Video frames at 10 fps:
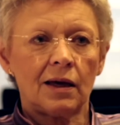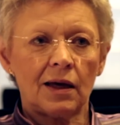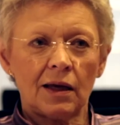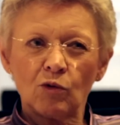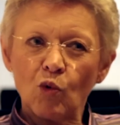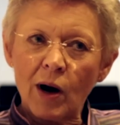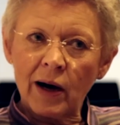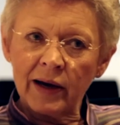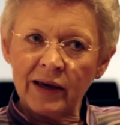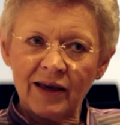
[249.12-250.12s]
And
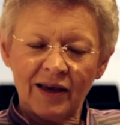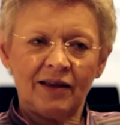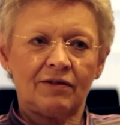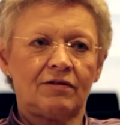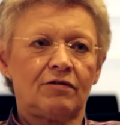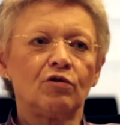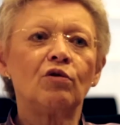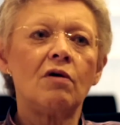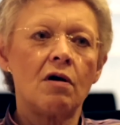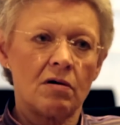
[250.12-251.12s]
why it's so
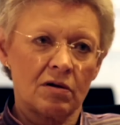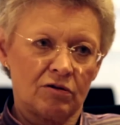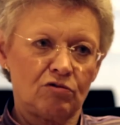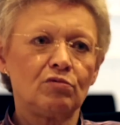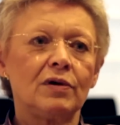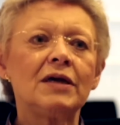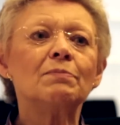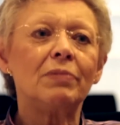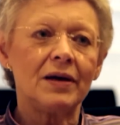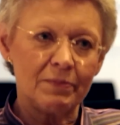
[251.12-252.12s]
long to
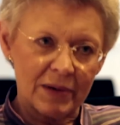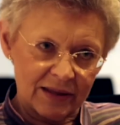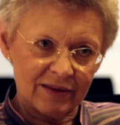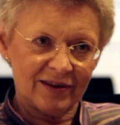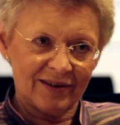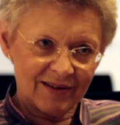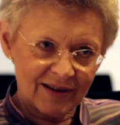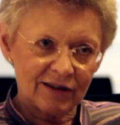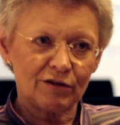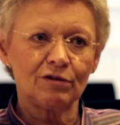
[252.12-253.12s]
implement
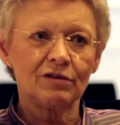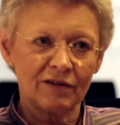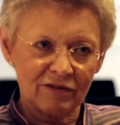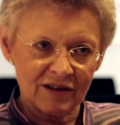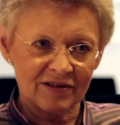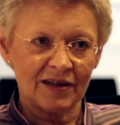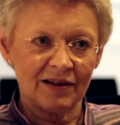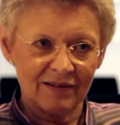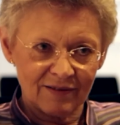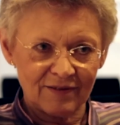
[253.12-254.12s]
at universal,
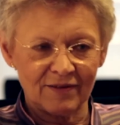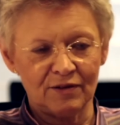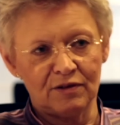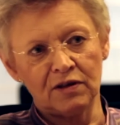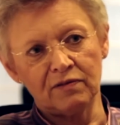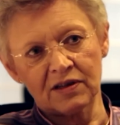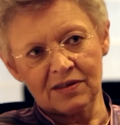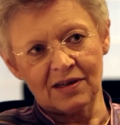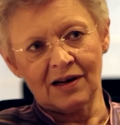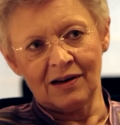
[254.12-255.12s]

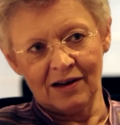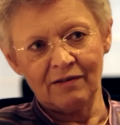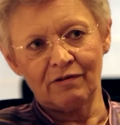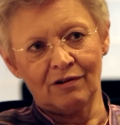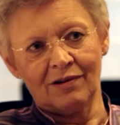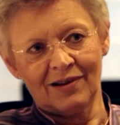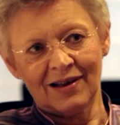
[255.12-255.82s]
universal level.